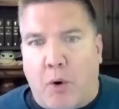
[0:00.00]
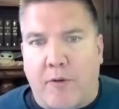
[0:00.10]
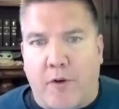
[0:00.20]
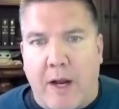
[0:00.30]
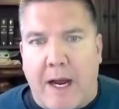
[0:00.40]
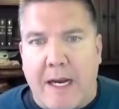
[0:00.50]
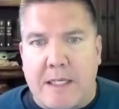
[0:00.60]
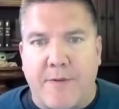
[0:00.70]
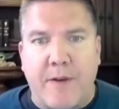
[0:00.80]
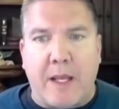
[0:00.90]
work for an
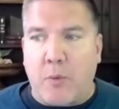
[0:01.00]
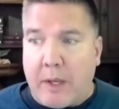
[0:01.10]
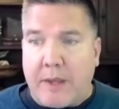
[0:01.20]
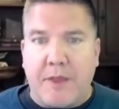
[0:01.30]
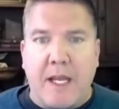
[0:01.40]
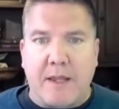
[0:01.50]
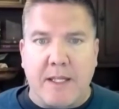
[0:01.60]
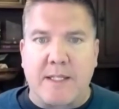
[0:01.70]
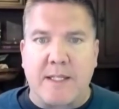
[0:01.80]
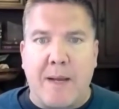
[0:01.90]
ISV. We think
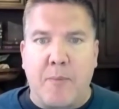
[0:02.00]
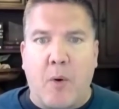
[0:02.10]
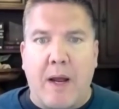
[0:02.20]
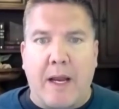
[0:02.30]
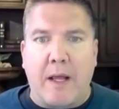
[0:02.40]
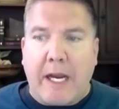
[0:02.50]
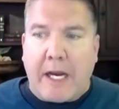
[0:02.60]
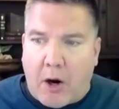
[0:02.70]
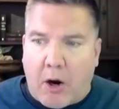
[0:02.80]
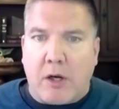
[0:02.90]
the same way.
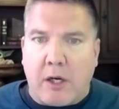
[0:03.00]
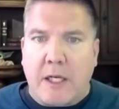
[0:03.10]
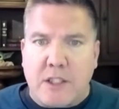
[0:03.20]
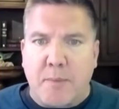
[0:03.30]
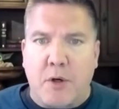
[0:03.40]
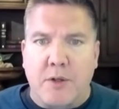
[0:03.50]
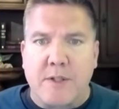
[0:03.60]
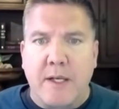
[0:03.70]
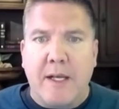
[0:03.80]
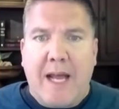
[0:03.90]
Like our
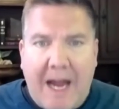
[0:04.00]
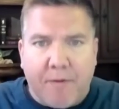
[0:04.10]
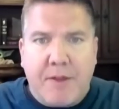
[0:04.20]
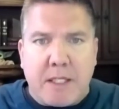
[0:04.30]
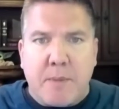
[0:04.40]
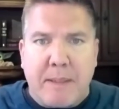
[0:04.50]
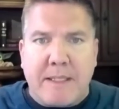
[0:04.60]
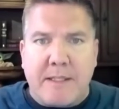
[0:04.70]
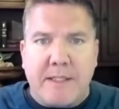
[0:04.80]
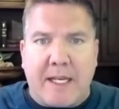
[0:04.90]
customers have this
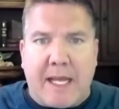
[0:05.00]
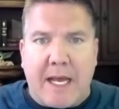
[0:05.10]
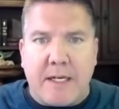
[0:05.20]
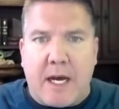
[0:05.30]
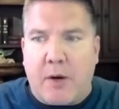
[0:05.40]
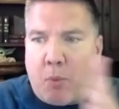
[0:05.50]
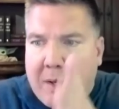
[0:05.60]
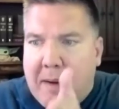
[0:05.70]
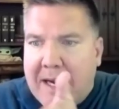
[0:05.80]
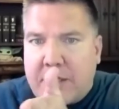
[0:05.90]
business to get done.
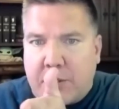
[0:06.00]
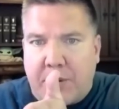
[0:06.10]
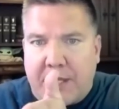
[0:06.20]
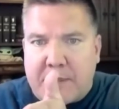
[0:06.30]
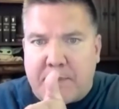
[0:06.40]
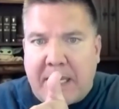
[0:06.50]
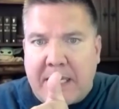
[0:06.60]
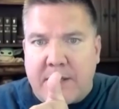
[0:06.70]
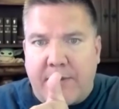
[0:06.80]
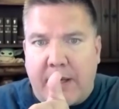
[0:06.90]
We might do this
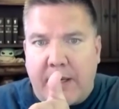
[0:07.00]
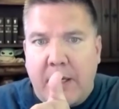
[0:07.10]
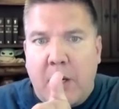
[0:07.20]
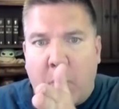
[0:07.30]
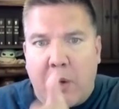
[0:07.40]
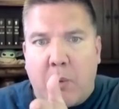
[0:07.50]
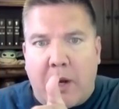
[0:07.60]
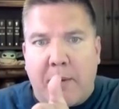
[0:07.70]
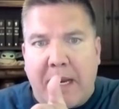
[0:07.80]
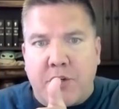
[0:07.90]
piece of it, we
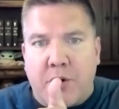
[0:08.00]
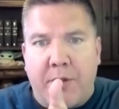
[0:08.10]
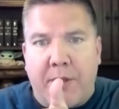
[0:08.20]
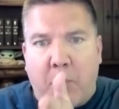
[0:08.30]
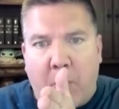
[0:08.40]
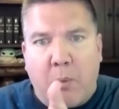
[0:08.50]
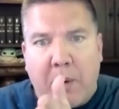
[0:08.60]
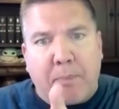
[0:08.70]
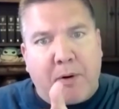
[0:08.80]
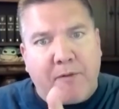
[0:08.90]
want to make sure that what
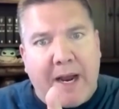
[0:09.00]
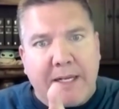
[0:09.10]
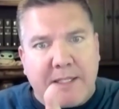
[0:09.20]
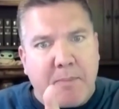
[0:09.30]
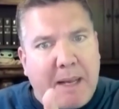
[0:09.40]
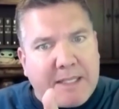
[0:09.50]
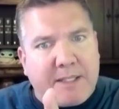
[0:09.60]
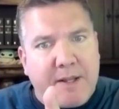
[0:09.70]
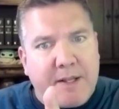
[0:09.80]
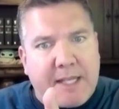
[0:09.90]
we provide is the
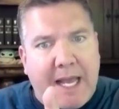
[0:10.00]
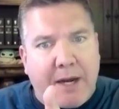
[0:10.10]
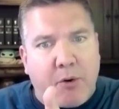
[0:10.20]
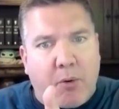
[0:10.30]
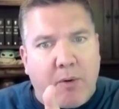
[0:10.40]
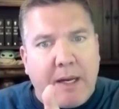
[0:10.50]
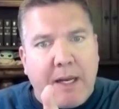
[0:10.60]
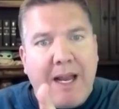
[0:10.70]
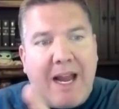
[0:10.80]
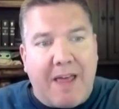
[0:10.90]
best in this category
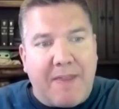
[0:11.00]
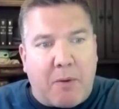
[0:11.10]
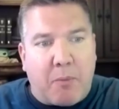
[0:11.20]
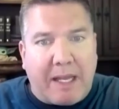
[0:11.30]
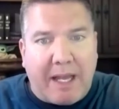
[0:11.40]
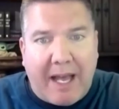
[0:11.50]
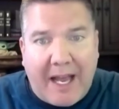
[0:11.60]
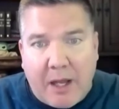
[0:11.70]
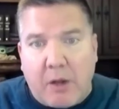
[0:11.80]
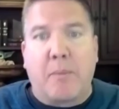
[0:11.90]
and that we
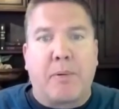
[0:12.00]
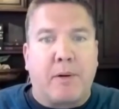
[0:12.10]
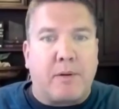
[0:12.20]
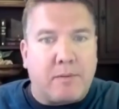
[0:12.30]
help